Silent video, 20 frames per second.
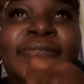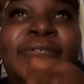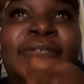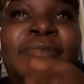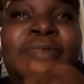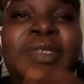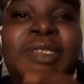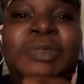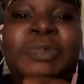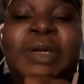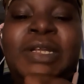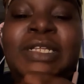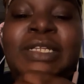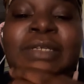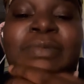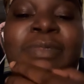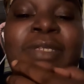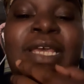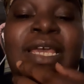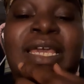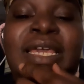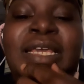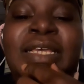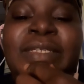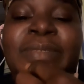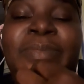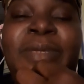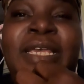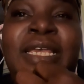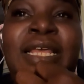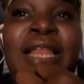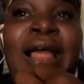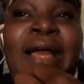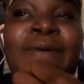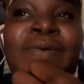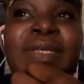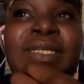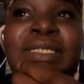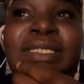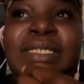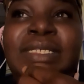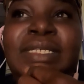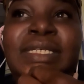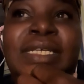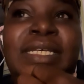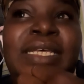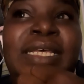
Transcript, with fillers: It was one of them days, man. I was,